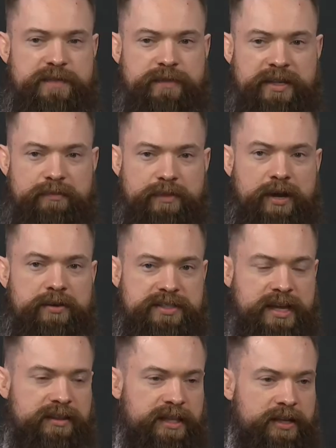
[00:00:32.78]
me the most,
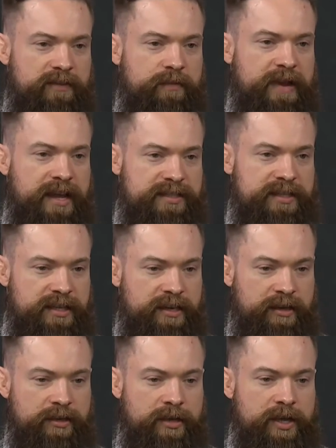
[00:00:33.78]
I think, over the past year